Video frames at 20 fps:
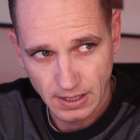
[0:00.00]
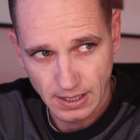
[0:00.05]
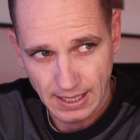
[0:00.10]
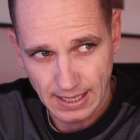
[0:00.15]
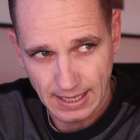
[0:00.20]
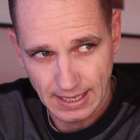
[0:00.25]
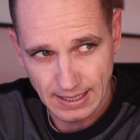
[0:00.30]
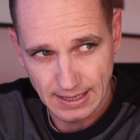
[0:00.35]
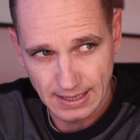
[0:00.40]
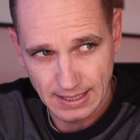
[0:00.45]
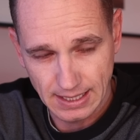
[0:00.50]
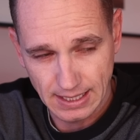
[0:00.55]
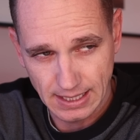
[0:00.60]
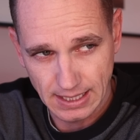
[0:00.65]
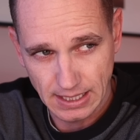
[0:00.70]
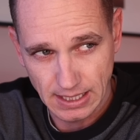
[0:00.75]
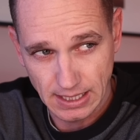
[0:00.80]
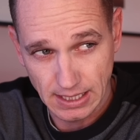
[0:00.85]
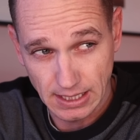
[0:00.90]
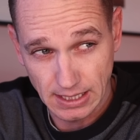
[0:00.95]
in
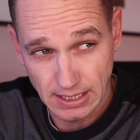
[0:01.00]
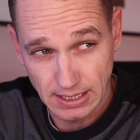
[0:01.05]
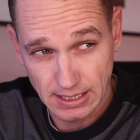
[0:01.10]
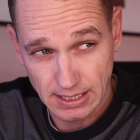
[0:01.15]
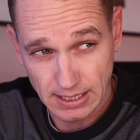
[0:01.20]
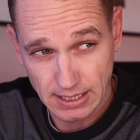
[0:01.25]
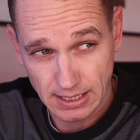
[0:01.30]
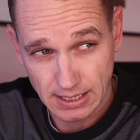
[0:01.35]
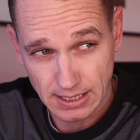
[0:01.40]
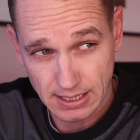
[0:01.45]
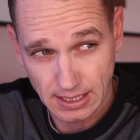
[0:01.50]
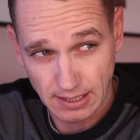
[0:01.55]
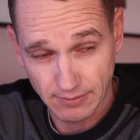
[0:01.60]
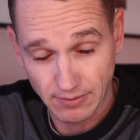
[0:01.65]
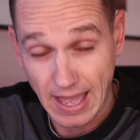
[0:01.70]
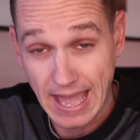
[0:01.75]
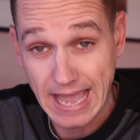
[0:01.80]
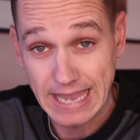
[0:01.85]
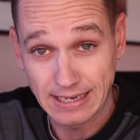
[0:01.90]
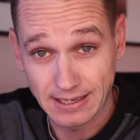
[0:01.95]
the 6,
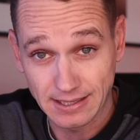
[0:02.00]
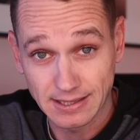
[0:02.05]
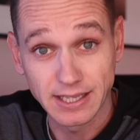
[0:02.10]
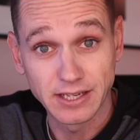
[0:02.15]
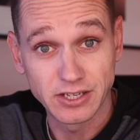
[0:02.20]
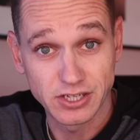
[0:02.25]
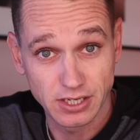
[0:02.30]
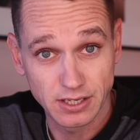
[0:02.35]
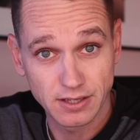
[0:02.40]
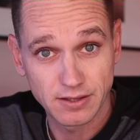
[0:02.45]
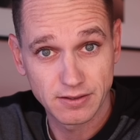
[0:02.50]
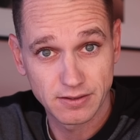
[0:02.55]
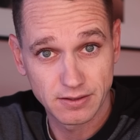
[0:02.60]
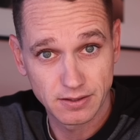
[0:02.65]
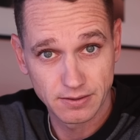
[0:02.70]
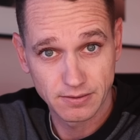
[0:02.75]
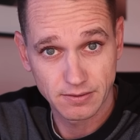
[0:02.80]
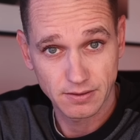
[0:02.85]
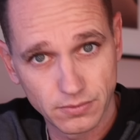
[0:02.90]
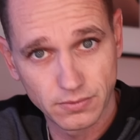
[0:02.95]
7, 8
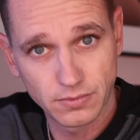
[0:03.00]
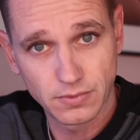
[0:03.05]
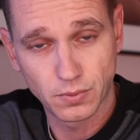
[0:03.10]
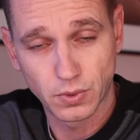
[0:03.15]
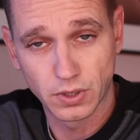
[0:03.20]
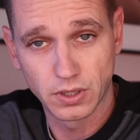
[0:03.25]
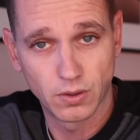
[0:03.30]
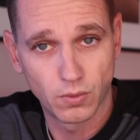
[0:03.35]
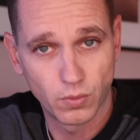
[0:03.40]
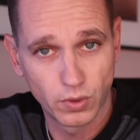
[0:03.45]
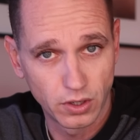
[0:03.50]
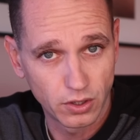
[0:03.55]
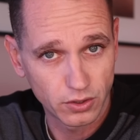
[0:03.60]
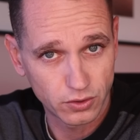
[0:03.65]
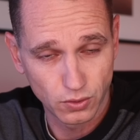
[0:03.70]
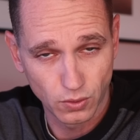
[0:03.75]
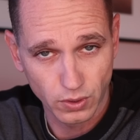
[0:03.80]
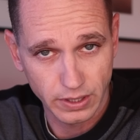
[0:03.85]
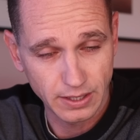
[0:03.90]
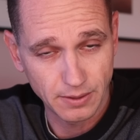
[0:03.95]
digits. We're not
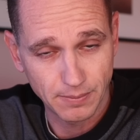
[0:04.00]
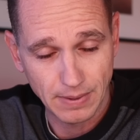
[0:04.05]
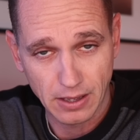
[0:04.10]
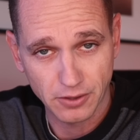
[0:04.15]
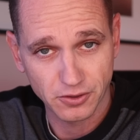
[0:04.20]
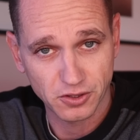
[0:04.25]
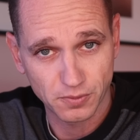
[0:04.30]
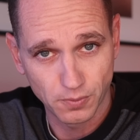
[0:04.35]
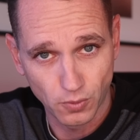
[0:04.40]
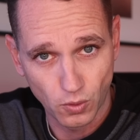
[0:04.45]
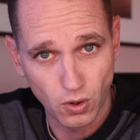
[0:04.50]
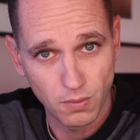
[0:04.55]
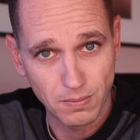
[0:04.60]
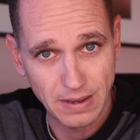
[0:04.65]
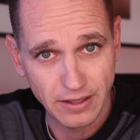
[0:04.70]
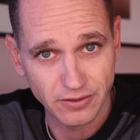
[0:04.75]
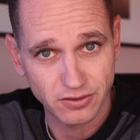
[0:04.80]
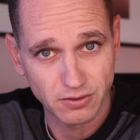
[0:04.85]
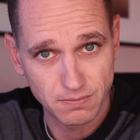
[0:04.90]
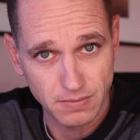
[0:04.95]
talking about small
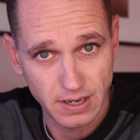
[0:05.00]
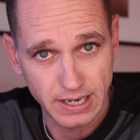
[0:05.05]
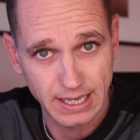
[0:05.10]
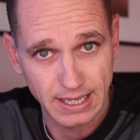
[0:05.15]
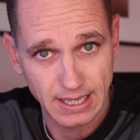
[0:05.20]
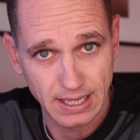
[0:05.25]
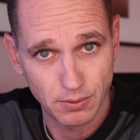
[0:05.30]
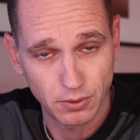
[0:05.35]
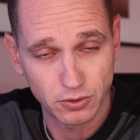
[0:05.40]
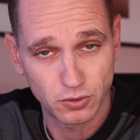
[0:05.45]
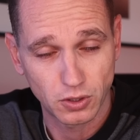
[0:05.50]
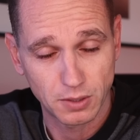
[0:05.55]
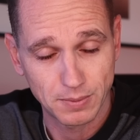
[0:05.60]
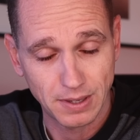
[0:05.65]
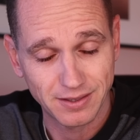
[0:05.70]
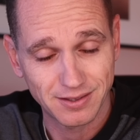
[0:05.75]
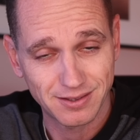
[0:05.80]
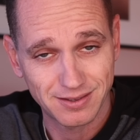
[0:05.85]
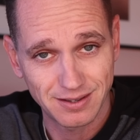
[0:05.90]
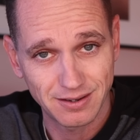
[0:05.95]
amounts of money here, we're talking
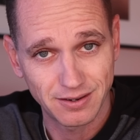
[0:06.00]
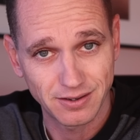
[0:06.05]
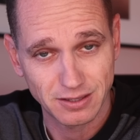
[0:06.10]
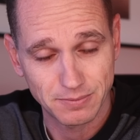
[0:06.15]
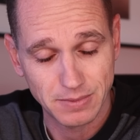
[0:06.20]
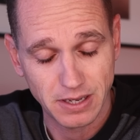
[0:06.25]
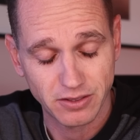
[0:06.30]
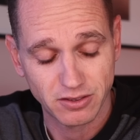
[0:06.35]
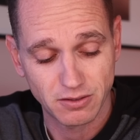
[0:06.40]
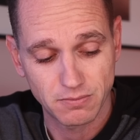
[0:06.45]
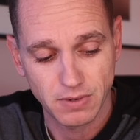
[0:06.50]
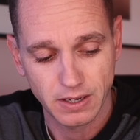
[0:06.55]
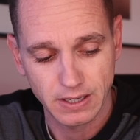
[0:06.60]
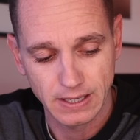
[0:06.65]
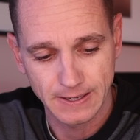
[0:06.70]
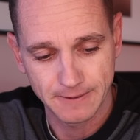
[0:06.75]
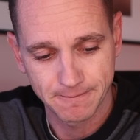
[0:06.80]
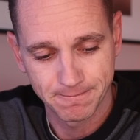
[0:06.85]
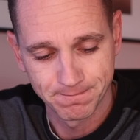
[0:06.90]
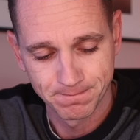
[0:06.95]
about serious amounts of
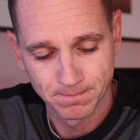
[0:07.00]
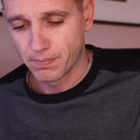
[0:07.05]
money.